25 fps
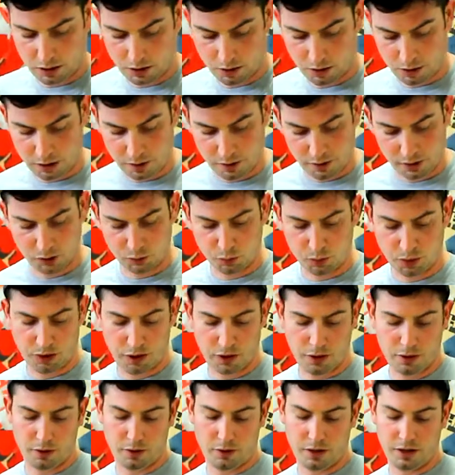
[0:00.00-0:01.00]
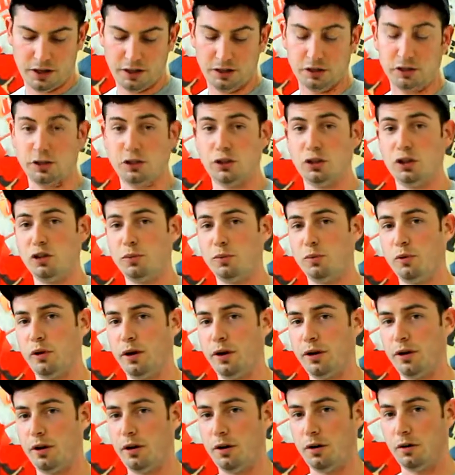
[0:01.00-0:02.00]
and this one here is the
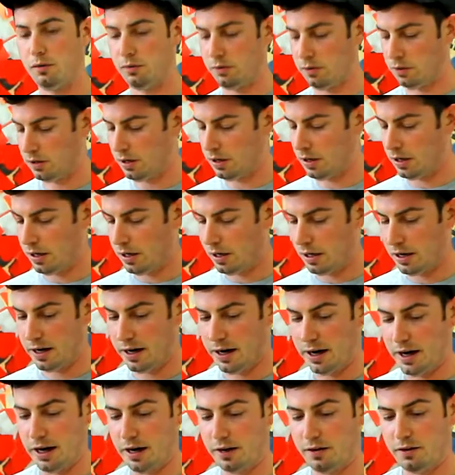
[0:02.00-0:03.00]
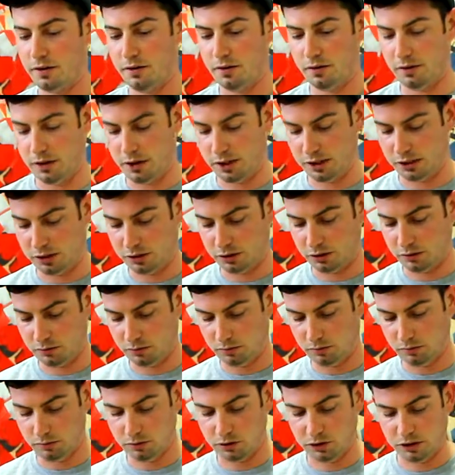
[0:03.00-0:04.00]
2.0, and this
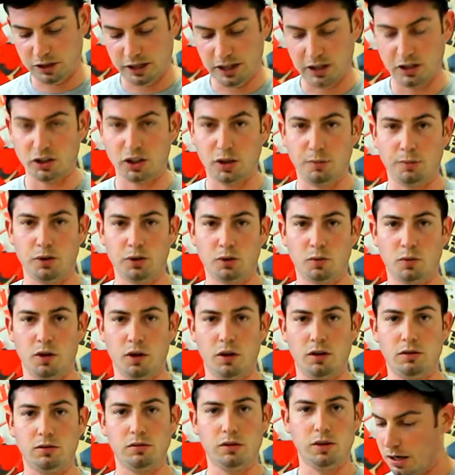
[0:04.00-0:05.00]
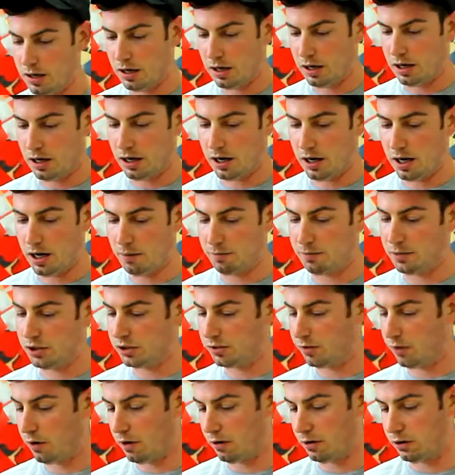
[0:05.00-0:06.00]
stands up as well. As
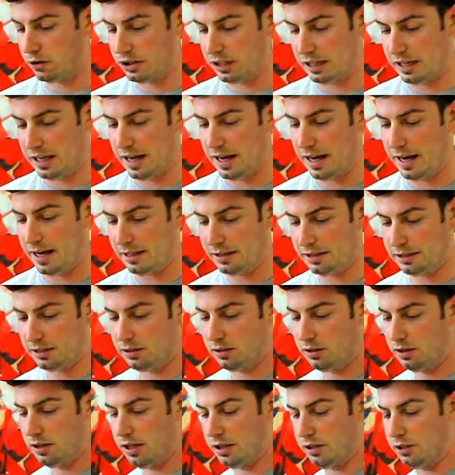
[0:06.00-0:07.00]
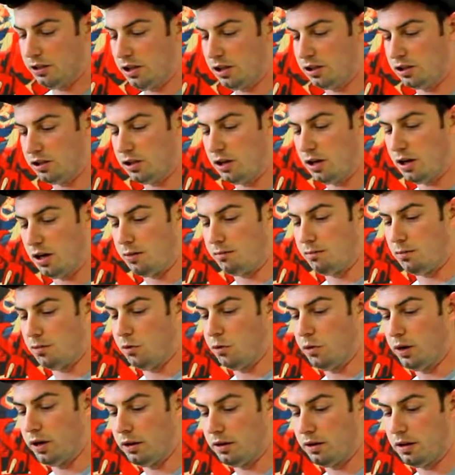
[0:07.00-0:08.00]
far as the case, it does come
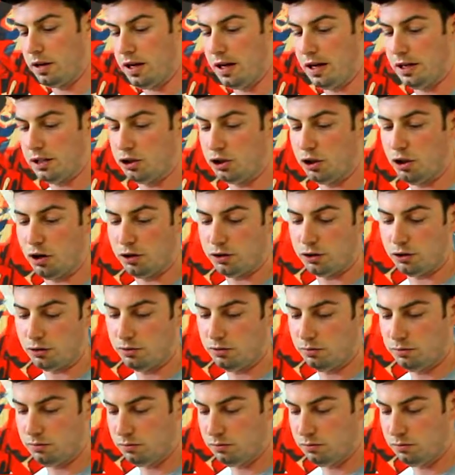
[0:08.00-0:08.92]
with a charger.